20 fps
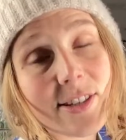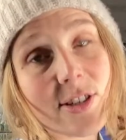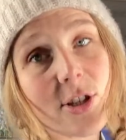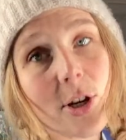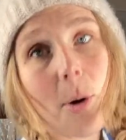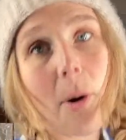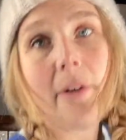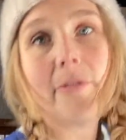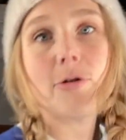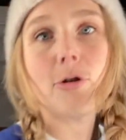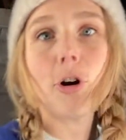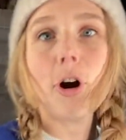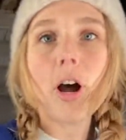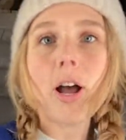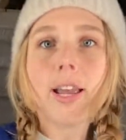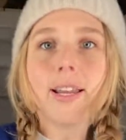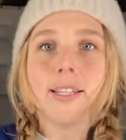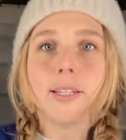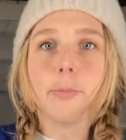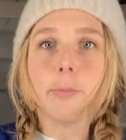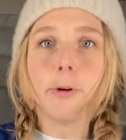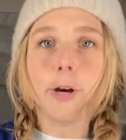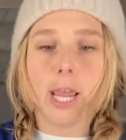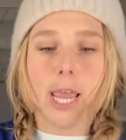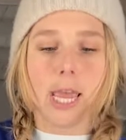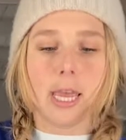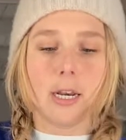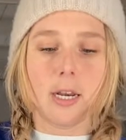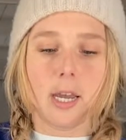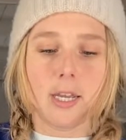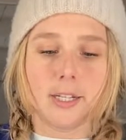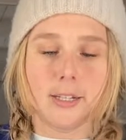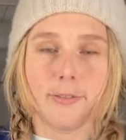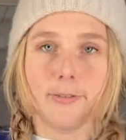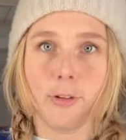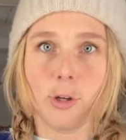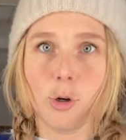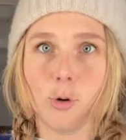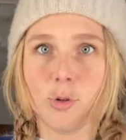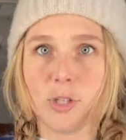So I've tried to bring in a
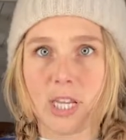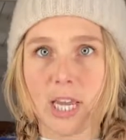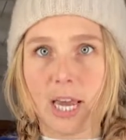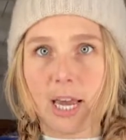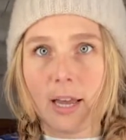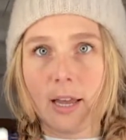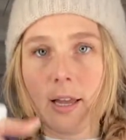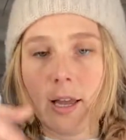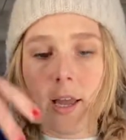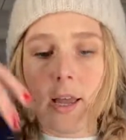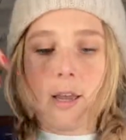diffuser,